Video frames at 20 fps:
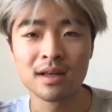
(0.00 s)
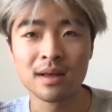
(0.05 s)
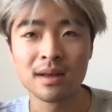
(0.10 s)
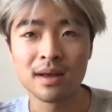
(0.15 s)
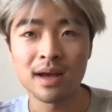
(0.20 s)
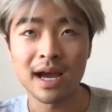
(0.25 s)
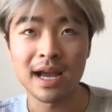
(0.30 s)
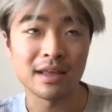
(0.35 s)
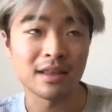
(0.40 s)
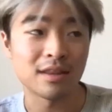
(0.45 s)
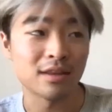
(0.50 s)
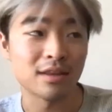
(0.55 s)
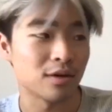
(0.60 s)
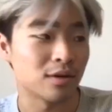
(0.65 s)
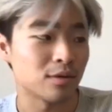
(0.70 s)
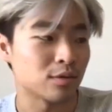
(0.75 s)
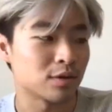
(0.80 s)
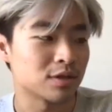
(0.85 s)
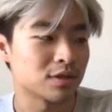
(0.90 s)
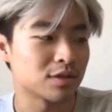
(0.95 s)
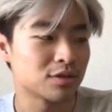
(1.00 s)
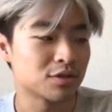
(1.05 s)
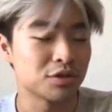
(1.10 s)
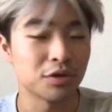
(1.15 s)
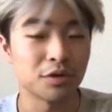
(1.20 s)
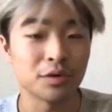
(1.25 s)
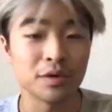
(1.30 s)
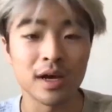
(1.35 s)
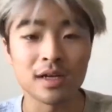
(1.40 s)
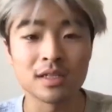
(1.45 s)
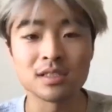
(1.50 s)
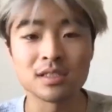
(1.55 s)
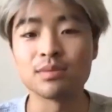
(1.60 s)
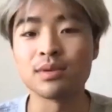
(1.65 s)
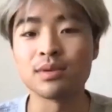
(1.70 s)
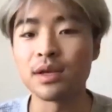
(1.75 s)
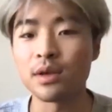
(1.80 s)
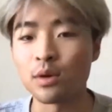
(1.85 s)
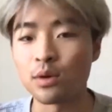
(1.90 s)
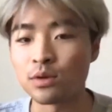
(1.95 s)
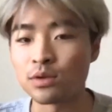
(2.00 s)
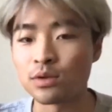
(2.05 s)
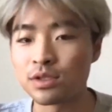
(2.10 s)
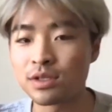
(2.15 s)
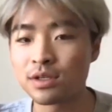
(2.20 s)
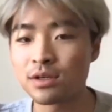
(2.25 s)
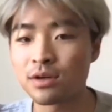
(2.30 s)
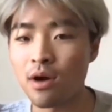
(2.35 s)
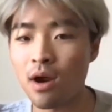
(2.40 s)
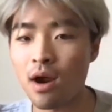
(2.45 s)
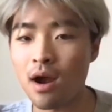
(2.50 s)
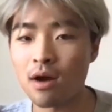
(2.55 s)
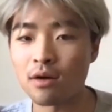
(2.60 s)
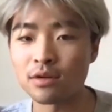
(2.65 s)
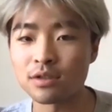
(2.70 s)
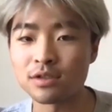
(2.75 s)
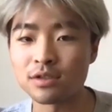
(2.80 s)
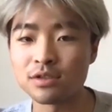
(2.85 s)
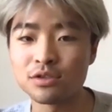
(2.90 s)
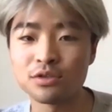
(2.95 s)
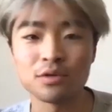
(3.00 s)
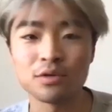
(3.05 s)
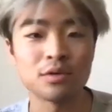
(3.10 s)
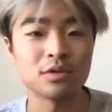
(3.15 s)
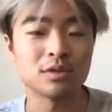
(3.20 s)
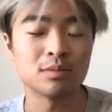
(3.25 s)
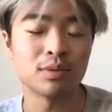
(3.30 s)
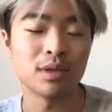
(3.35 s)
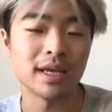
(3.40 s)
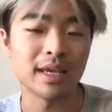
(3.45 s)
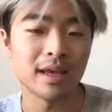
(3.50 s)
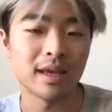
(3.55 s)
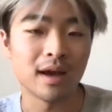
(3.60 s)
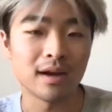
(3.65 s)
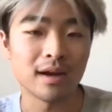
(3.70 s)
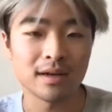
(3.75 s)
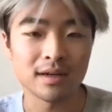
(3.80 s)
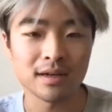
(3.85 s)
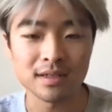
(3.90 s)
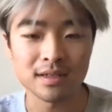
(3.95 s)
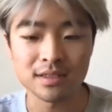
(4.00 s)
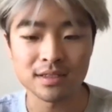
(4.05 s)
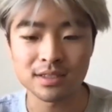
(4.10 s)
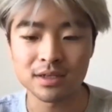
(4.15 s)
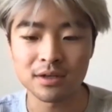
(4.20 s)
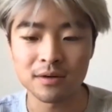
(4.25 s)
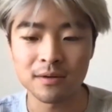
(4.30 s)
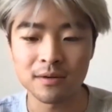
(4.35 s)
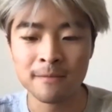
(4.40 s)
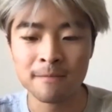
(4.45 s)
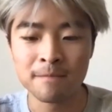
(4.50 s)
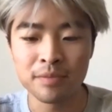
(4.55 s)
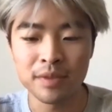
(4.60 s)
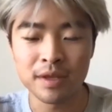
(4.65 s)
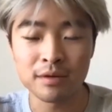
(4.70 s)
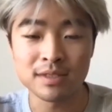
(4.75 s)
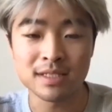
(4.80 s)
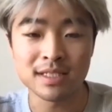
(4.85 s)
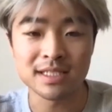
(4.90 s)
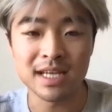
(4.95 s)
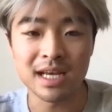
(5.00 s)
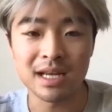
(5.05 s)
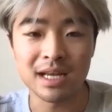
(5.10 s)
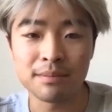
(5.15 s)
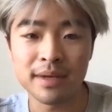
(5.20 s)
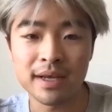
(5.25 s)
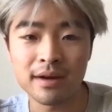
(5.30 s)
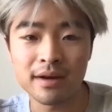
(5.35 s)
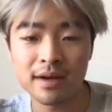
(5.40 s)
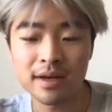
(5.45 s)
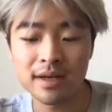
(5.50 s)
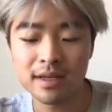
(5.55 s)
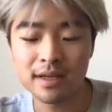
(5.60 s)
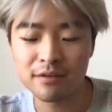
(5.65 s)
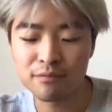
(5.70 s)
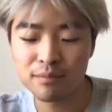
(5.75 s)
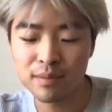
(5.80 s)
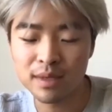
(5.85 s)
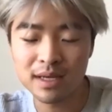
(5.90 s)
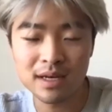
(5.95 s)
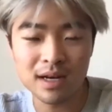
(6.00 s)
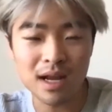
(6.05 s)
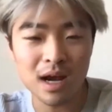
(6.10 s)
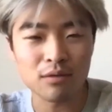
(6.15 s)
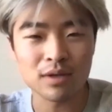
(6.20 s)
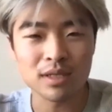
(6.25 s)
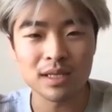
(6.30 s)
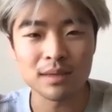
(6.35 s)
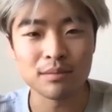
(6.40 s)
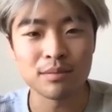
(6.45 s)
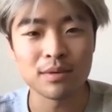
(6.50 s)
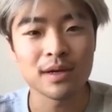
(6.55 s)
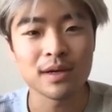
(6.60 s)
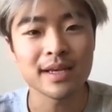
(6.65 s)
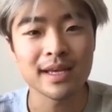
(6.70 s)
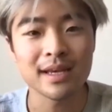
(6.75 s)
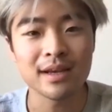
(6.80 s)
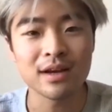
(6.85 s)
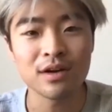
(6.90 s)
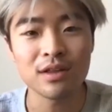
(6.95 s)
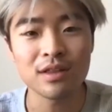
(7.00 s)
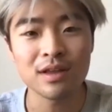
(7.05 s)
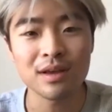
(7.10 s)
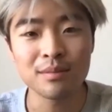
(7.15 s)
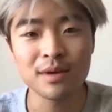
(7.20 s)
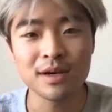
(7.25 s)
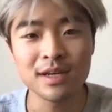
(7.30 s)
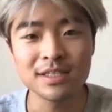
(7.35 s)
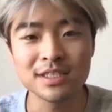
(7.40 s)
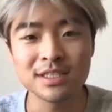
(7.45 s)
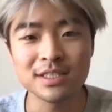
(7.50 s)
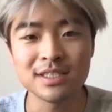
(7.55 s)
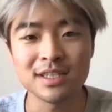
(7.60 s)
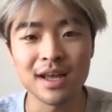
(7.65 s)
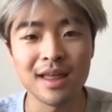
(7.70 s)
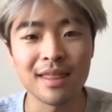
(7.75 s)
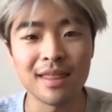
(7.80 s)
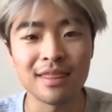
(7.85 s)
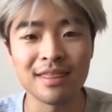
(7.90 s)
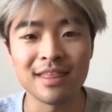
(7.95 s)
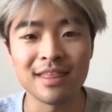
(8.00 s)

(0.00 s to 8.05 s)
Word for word: I either was too young to play older or I was too old to play younger. So there was a dead period of me not really booking all that much, and